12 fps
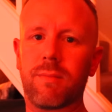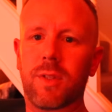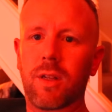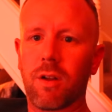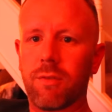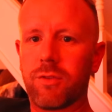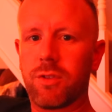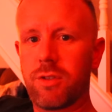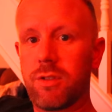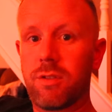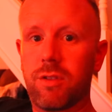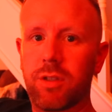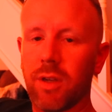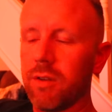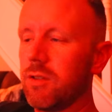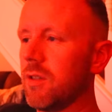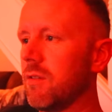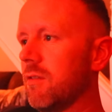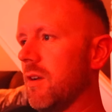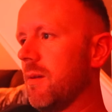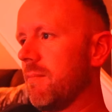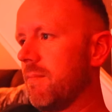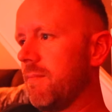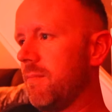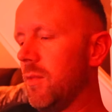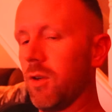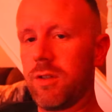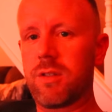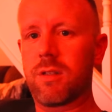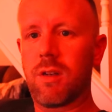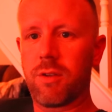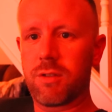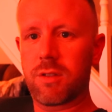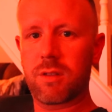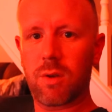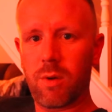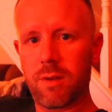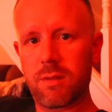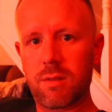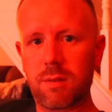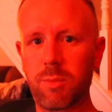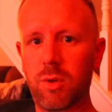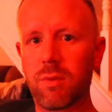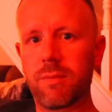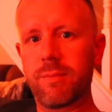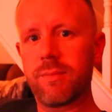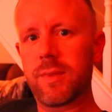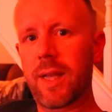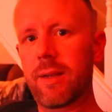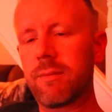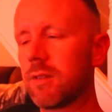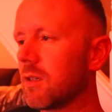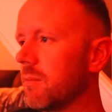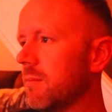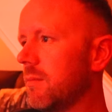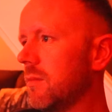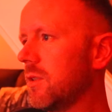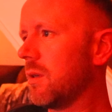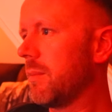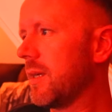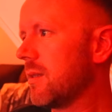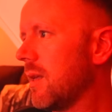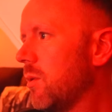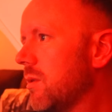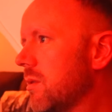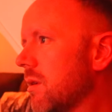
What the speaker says: that I've just showed you looks quite small now compared to that one.